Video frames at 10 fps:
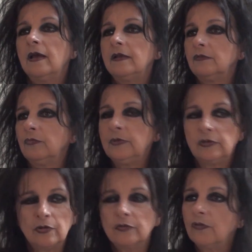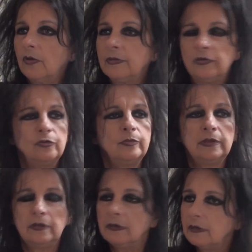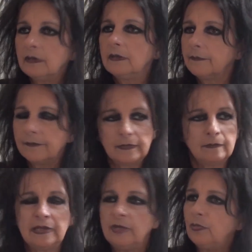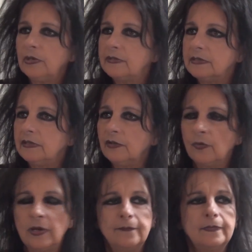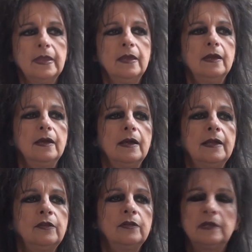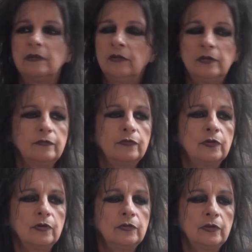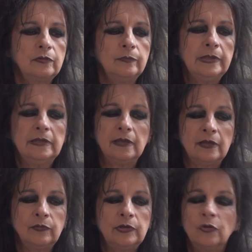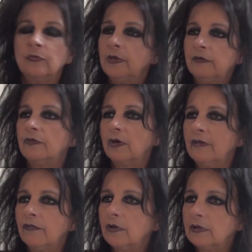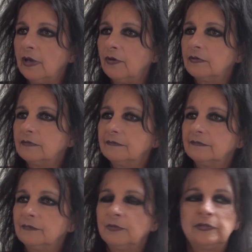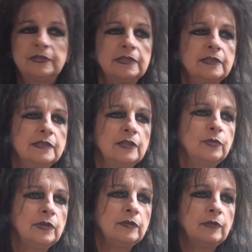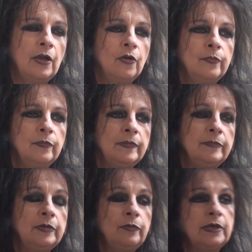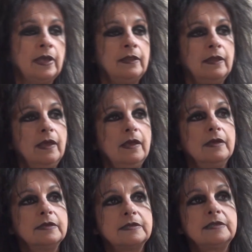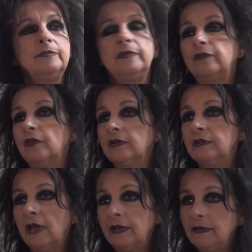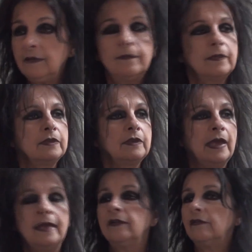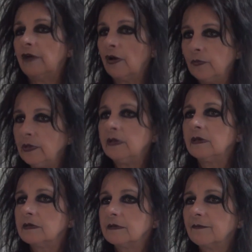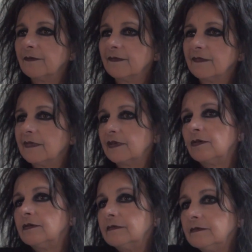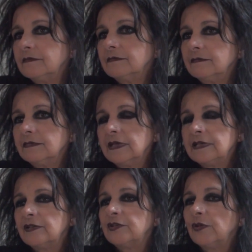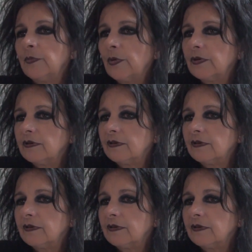and to be transformed, and to be manipulated in a way, and not built. And we don't build forever now. We think that maybe we can see before dying the end of our buildings. So it's not so important.